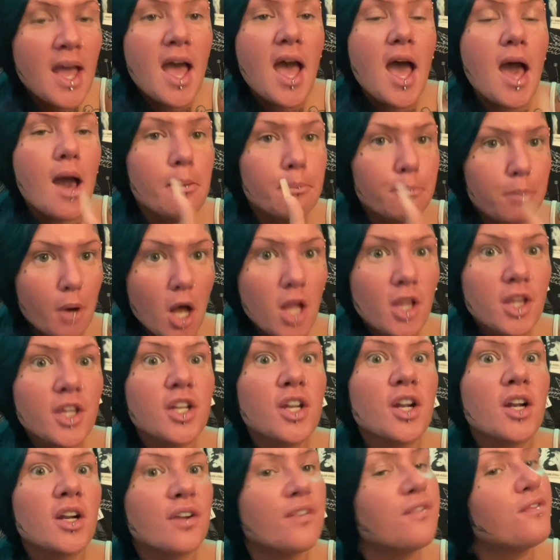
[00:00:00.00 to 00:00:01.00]
and balling
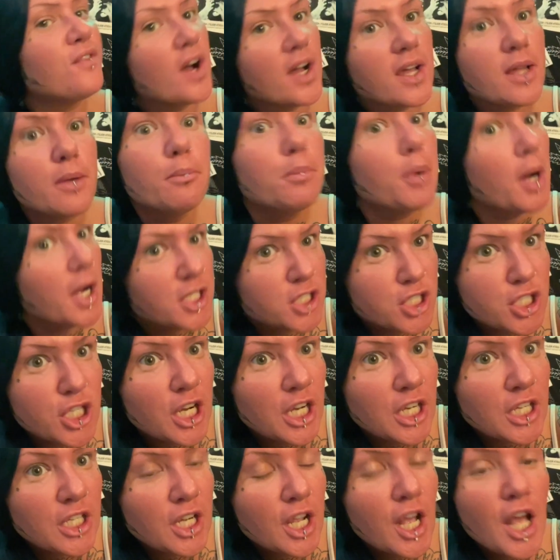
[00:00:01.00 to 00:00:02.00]
on a fucking
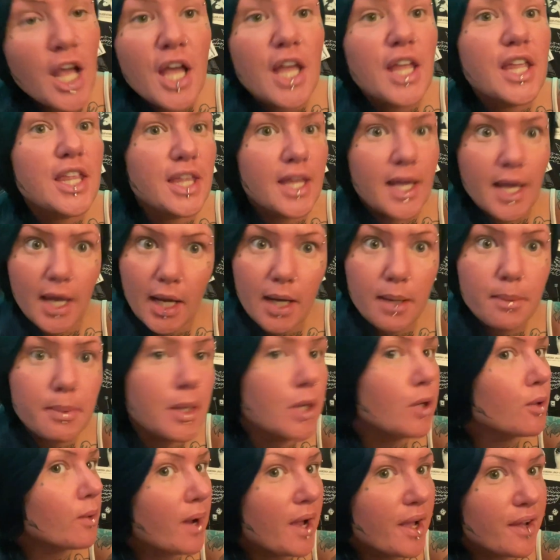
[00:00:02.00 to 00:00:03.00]
budget, you got to be
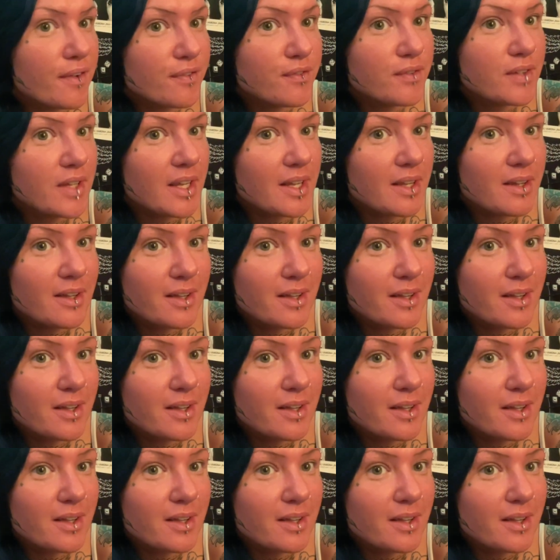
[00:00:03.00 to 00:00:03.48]
crafty.